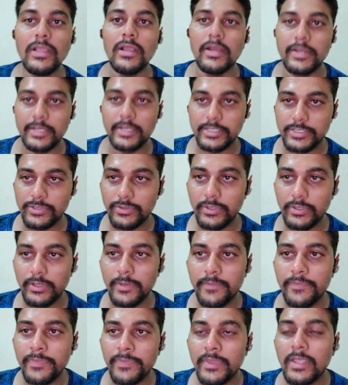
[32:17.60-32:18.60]
Understood?
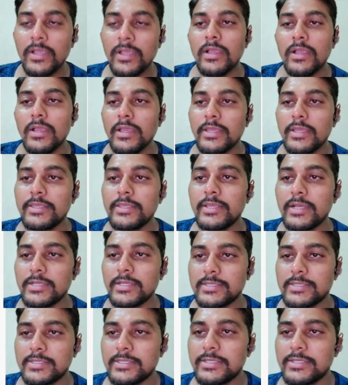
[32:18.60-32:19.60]

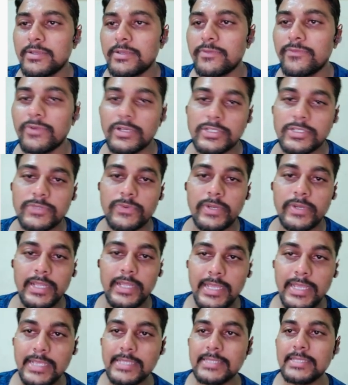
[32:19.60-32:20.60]
Yes. First one
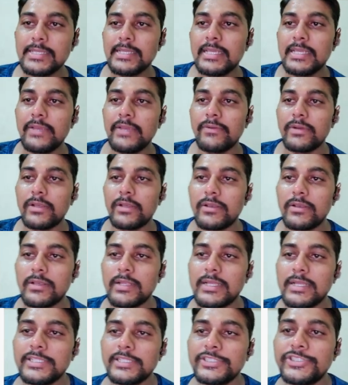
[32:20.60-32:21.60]
is given.
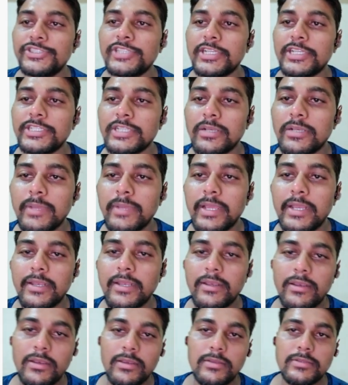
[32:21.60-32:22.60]

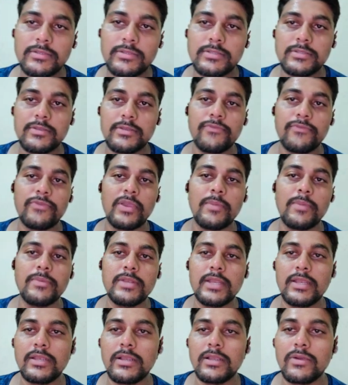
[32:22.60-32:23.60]
Gentleman,
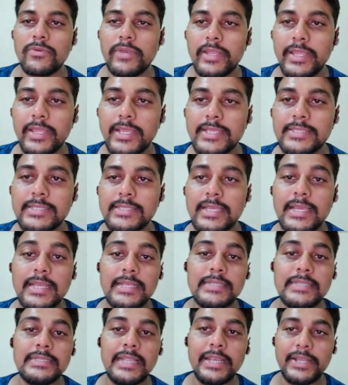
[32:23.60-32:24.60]
feminine noun is
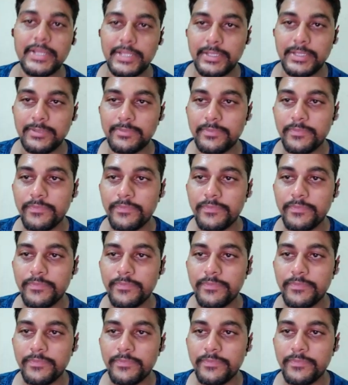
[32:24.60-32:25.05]
lady.